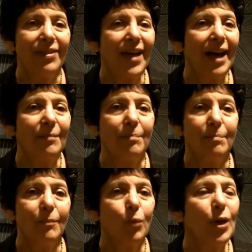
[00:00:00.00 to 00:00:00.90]
that
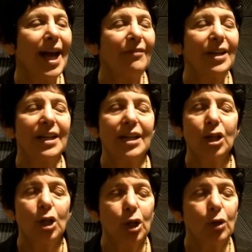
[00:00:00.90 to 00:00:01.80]
we have a
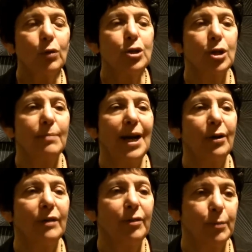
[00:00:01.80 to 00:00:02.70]
huge
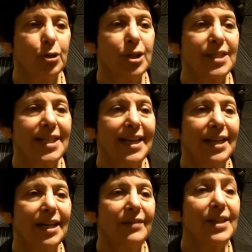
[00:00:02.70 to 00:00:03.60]
amount of emerging
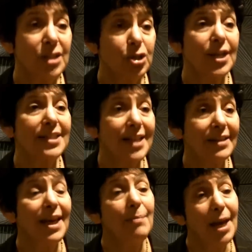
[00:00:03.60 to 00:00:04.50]
data that suggests
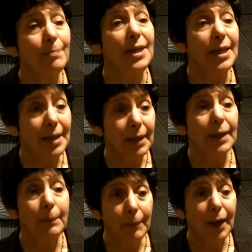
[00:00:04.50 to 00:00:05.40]
that they may be,
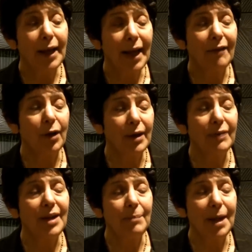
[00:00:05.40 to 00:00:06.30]
if
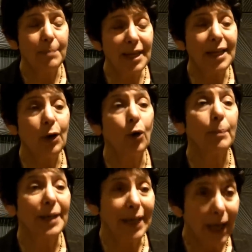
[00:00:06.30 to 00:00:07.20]
they may be or
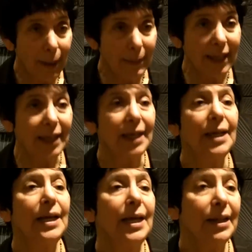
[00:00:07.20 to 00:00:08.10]
becoming,
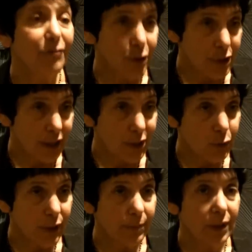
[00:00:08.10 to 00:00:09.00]
first-line
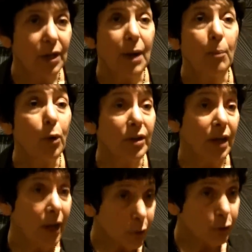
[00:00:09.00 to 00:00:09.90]
treatment. More than
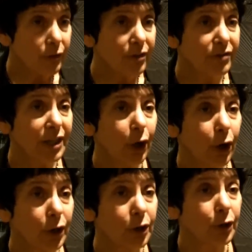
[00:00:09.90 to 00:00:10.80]
150
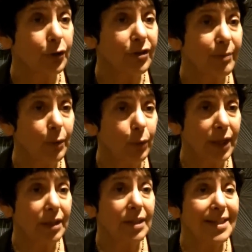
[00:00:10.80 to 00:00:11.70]
articles have been
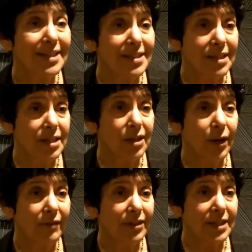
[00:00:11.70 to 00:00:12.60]
written attesting to their
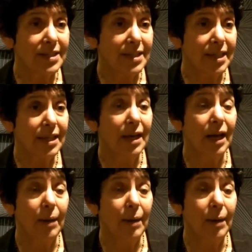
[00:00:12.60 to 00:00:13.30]
efficacy,